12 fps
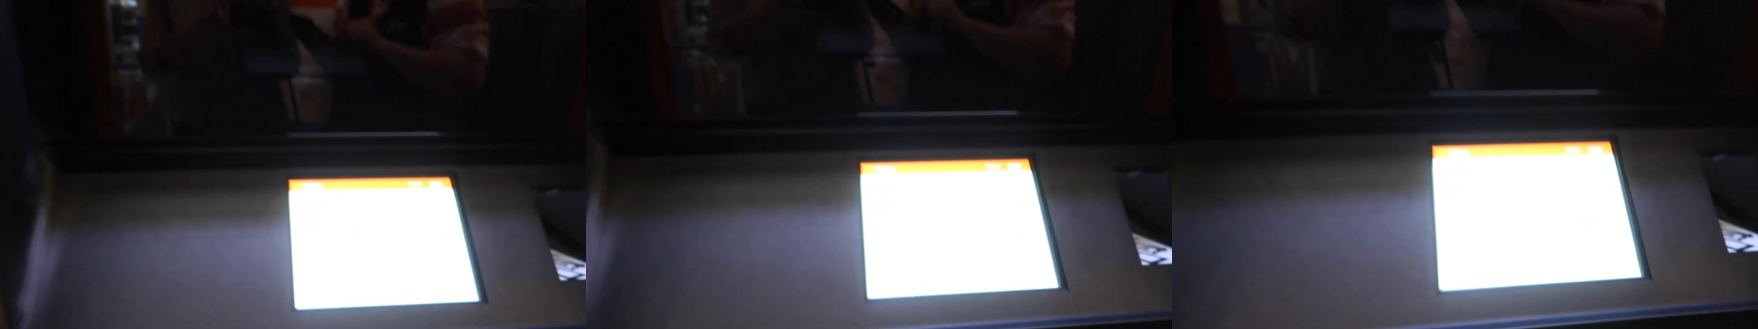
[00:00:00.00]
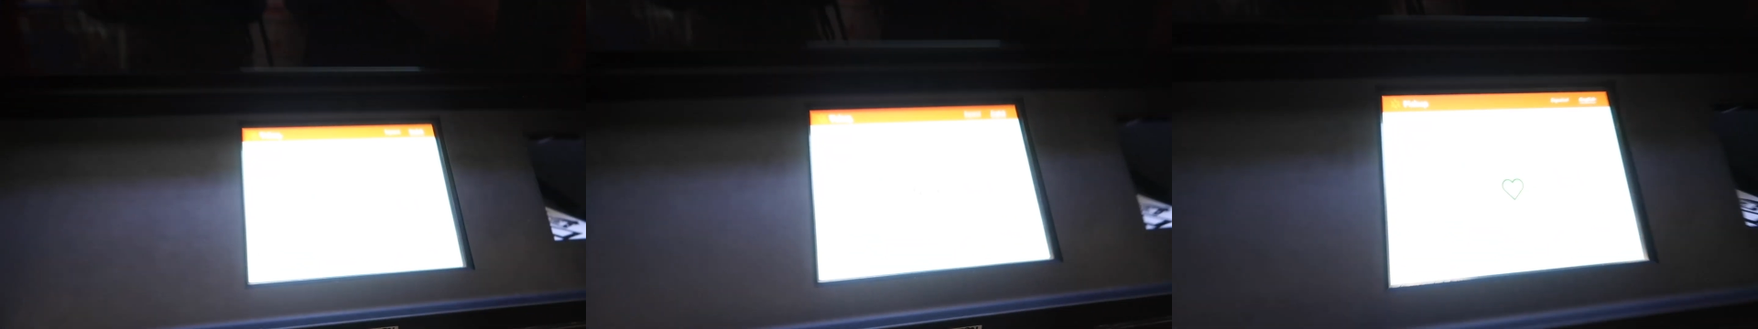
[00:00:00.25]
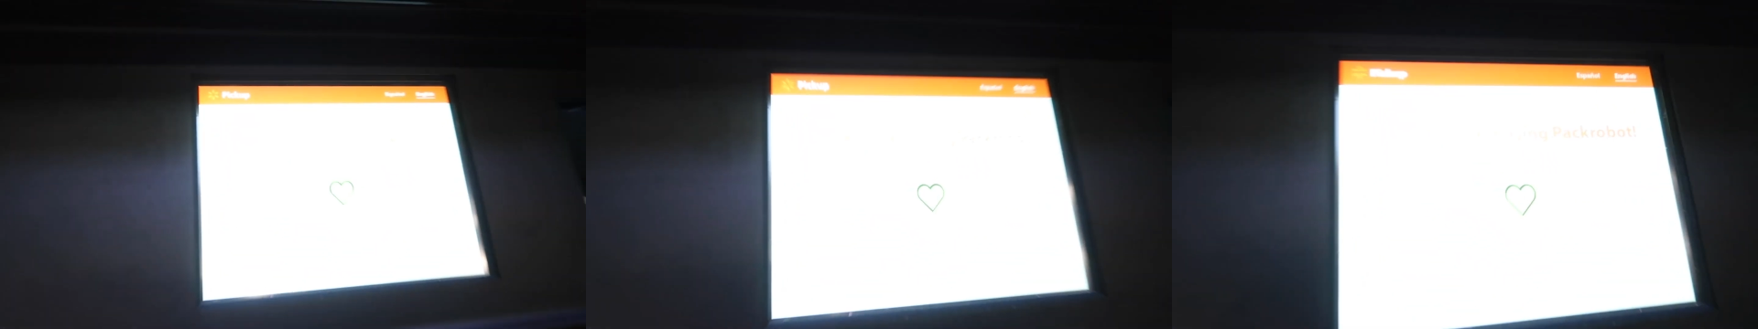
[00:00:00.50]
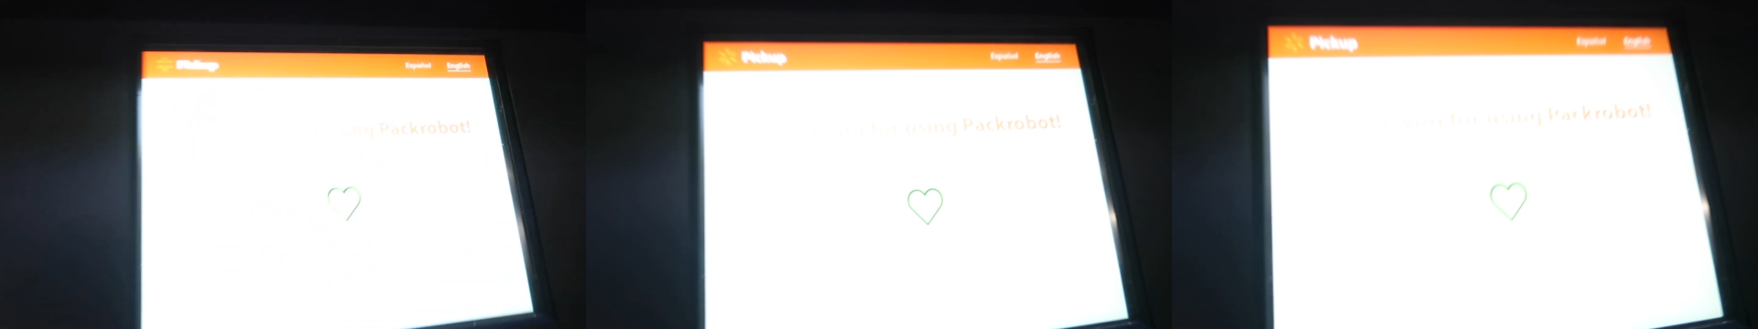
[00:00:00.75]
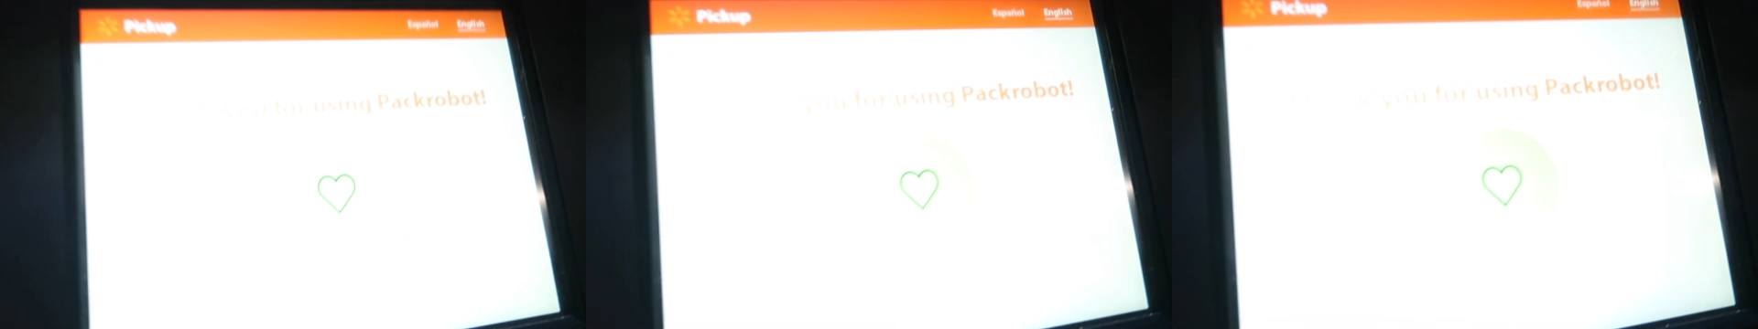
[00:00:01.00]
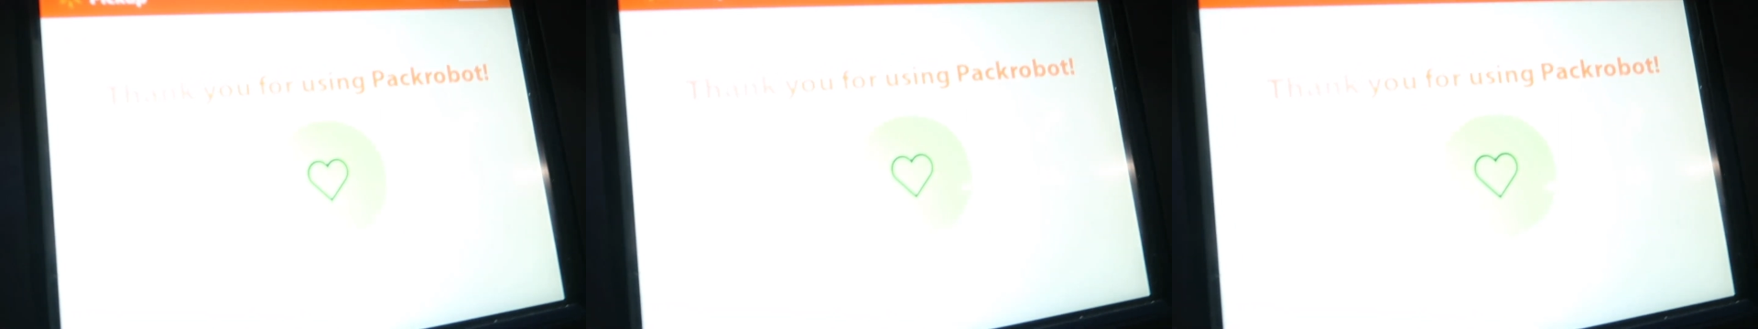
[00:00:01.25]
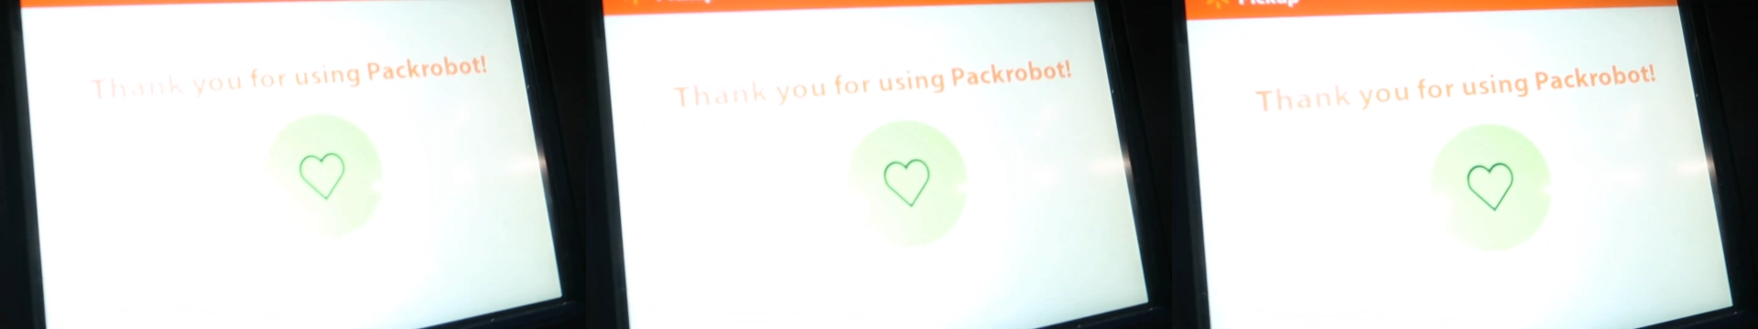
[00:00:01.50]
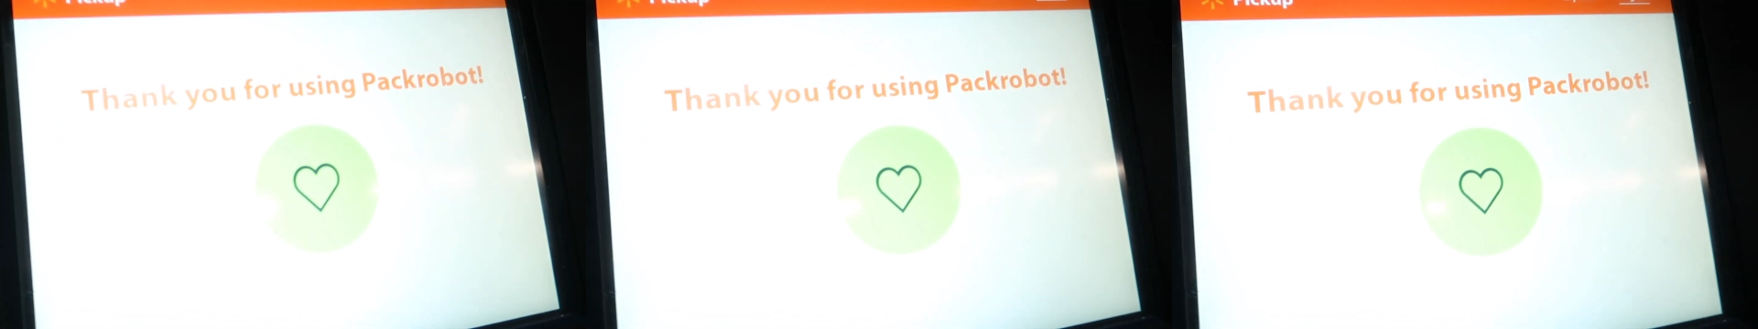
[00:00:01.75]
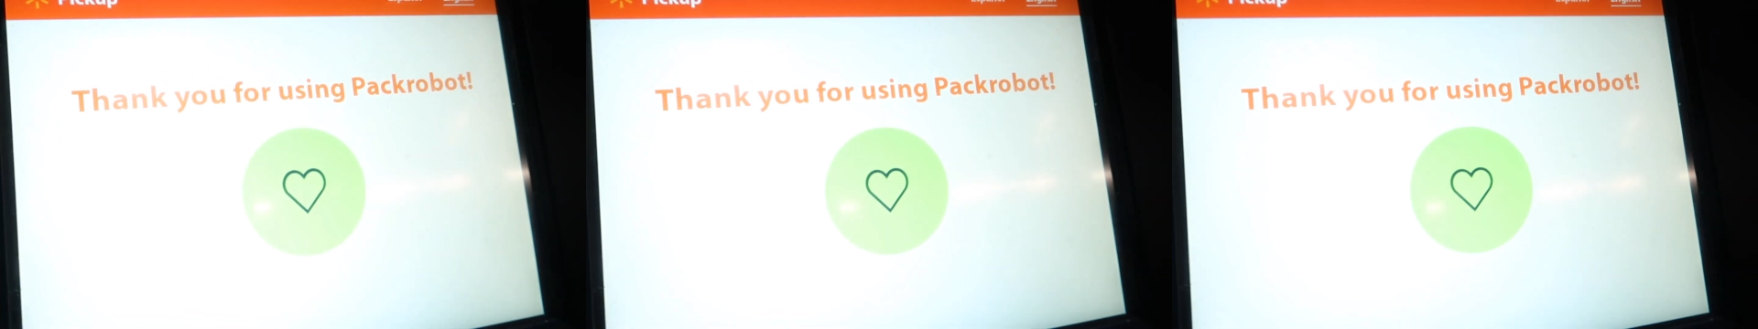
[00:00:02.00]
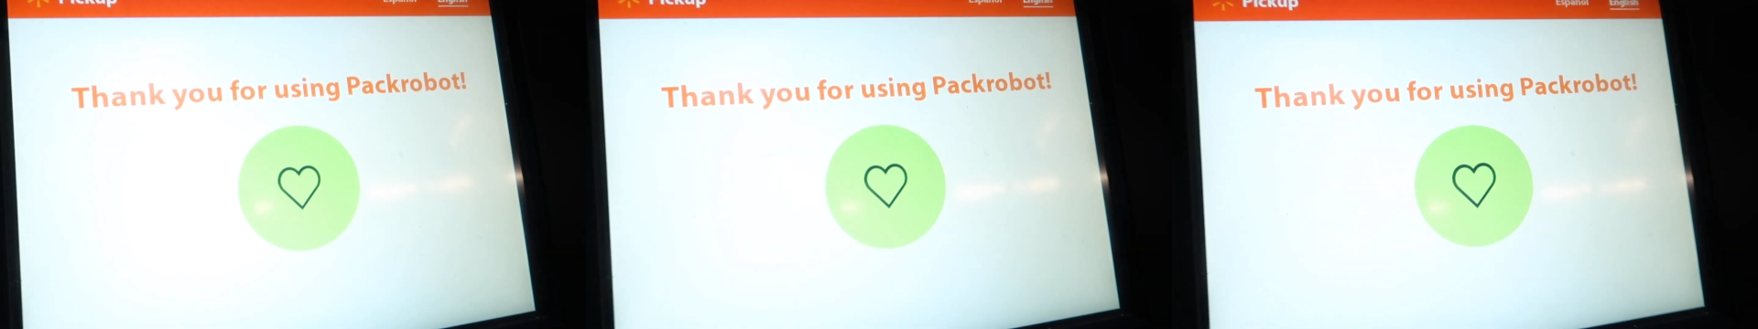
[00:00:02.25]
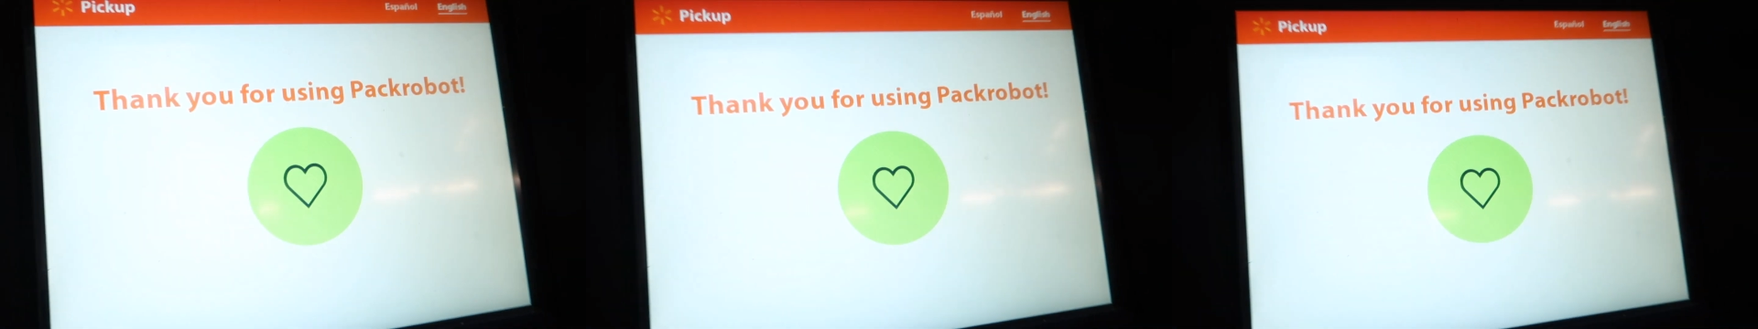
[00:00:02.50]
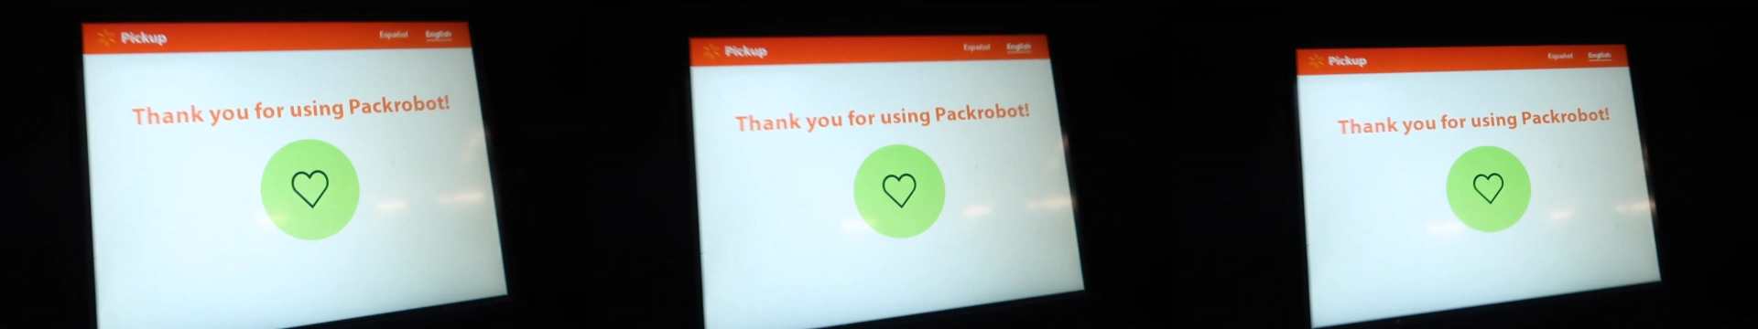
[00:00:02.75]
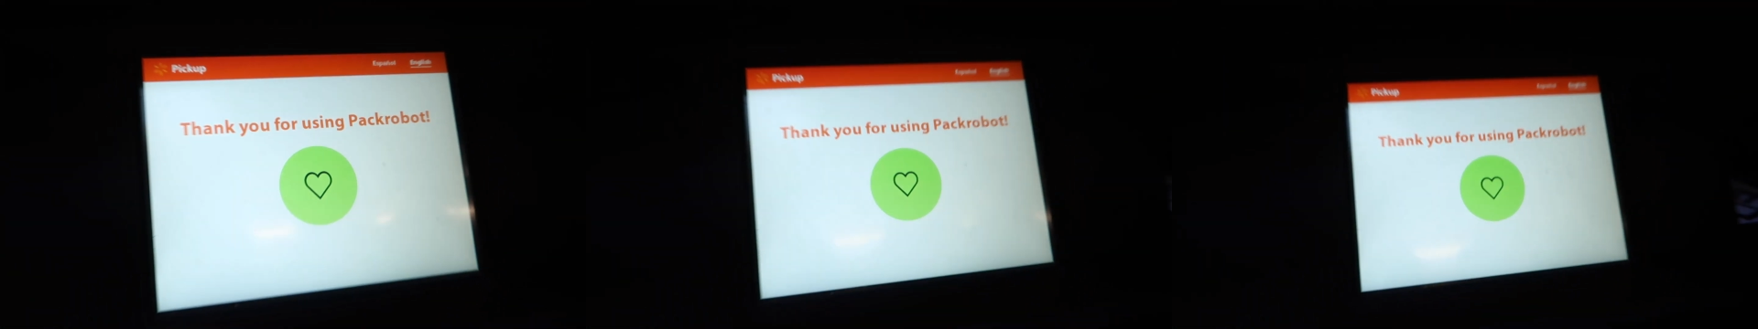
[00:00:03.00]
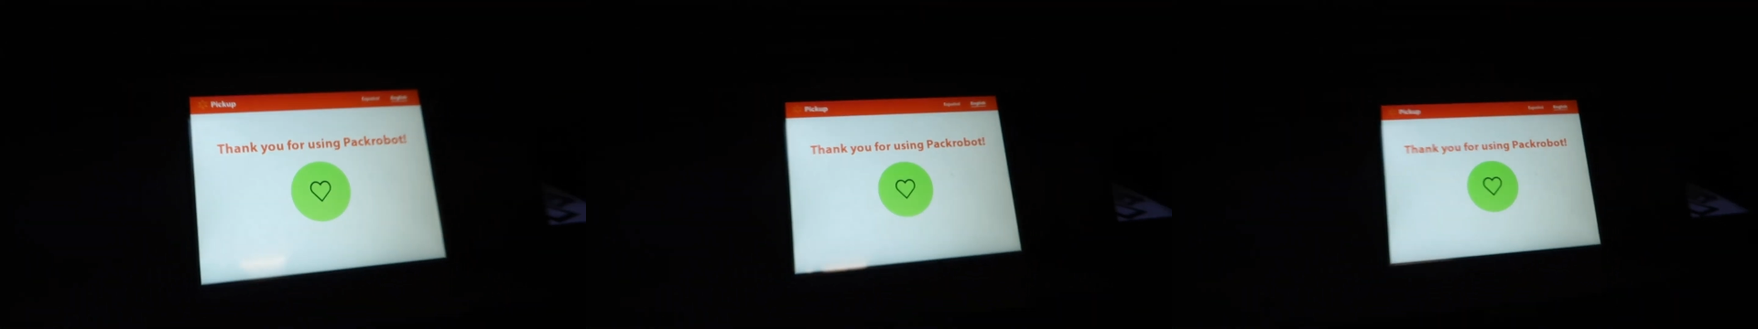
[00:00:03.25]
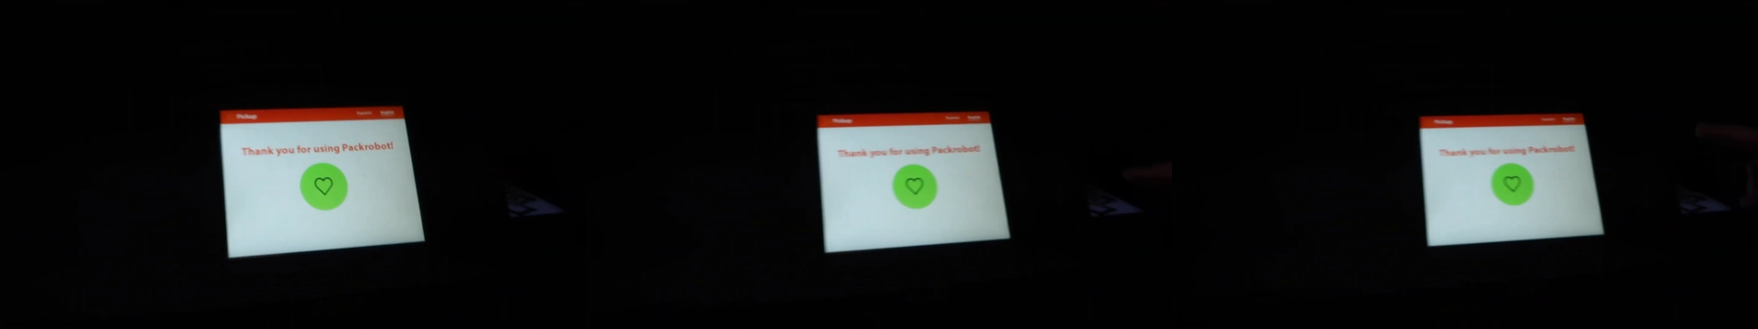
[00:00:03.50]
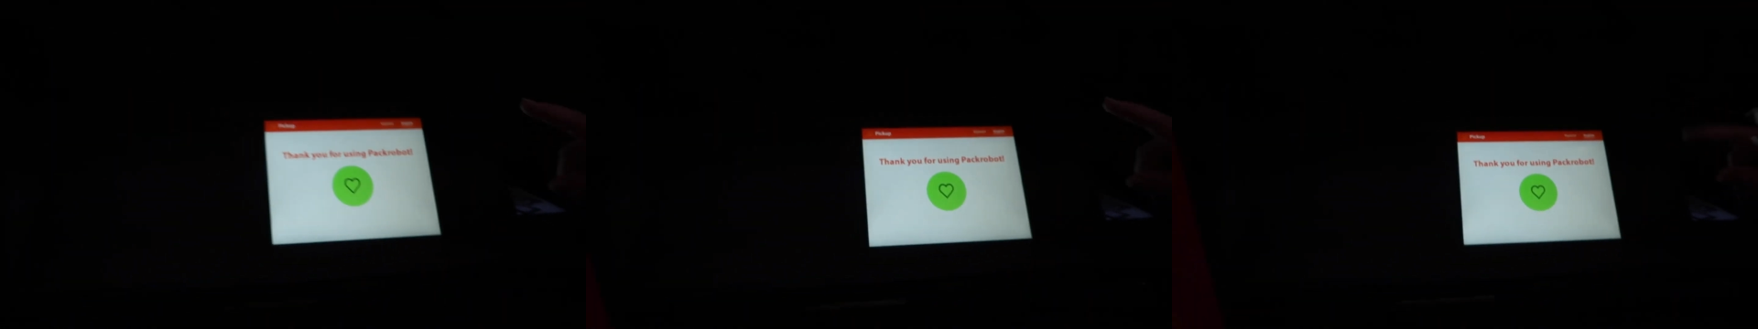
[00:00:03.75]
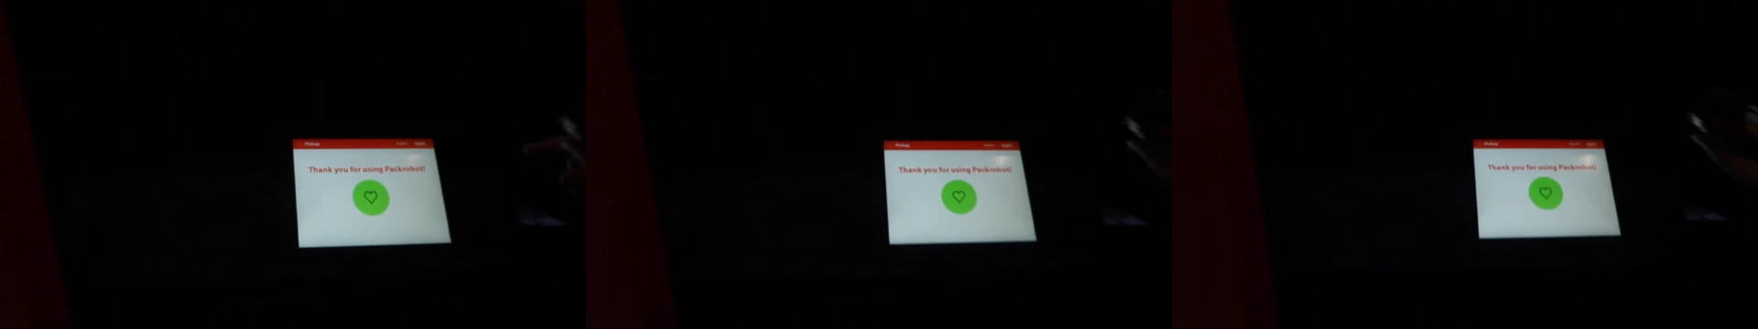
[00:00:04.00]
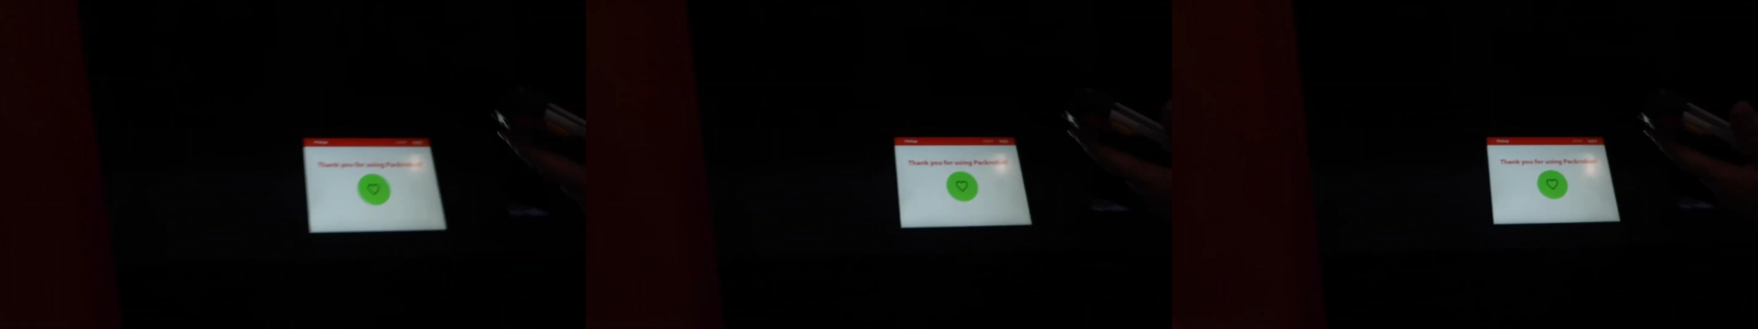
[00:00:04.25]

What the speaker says: Nobody's mouth can be seen.